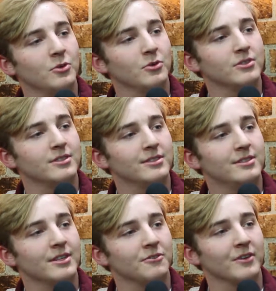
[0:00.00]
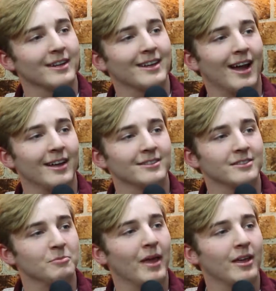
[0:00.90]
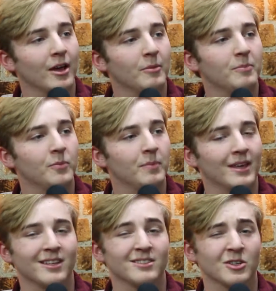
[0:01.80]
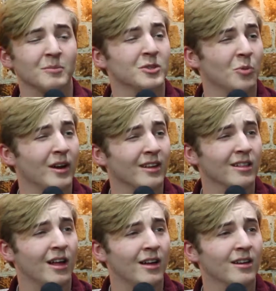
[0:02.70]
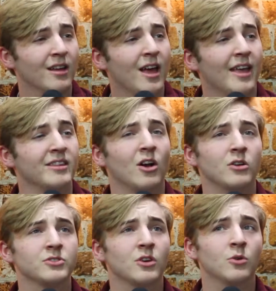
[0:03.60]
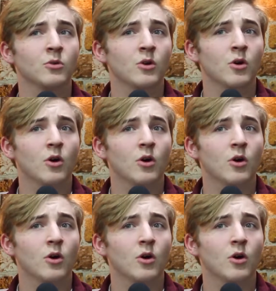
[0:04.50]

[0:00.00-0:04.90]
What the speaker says: use different kinds of makeup because they're going to be sweating a lot. And then also